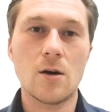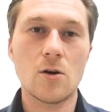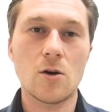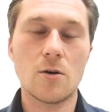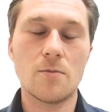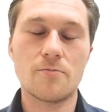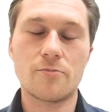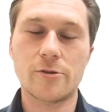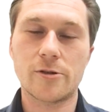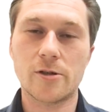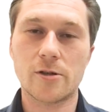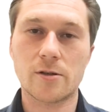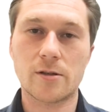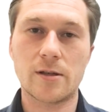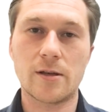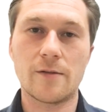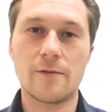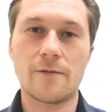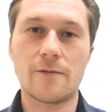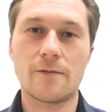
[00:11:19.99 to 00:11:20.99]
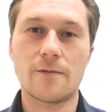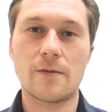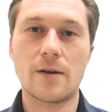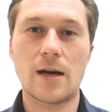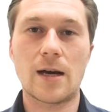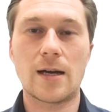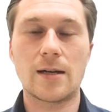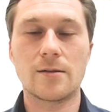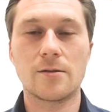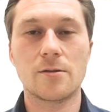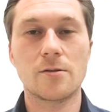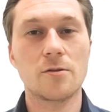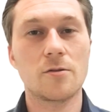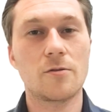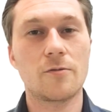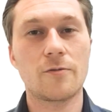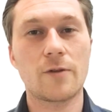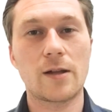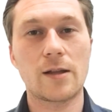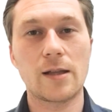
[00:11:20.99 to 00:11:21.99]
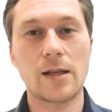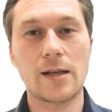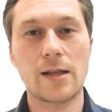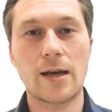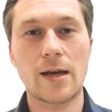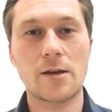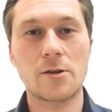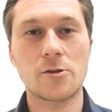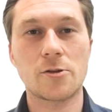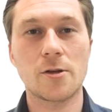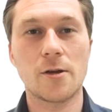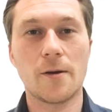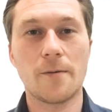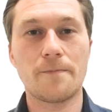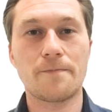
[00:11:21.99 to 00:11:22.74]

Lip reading: unproductive and unfriendly nature.